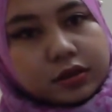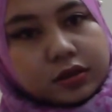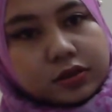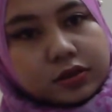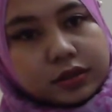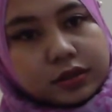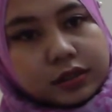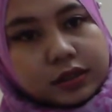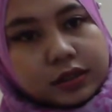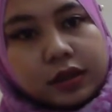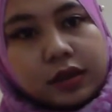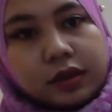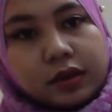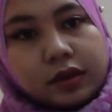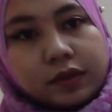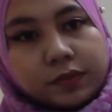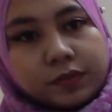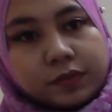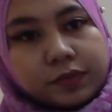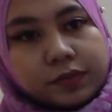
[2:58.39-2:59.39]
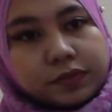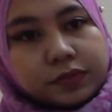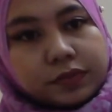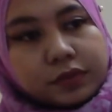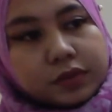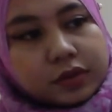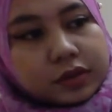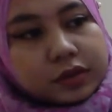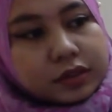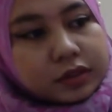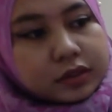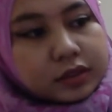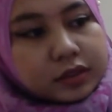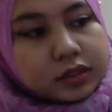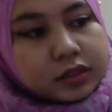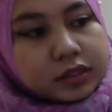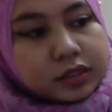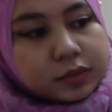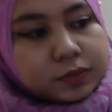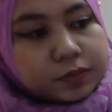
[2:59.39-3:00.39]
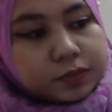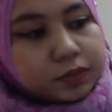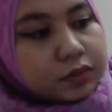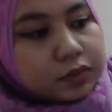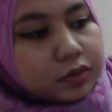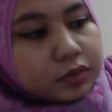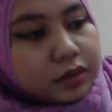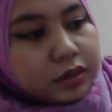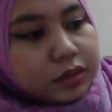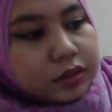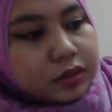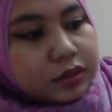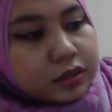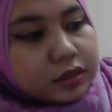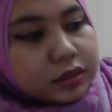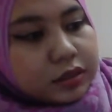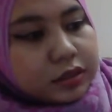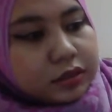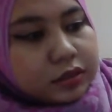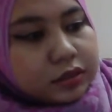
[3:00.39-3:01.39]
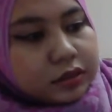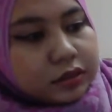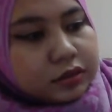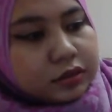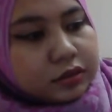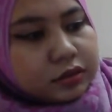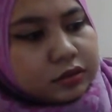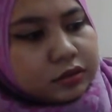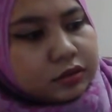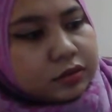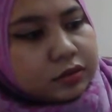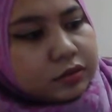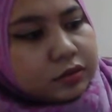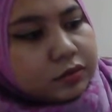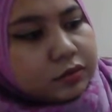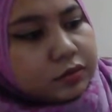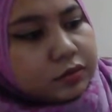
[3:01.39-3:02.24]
You see, this is a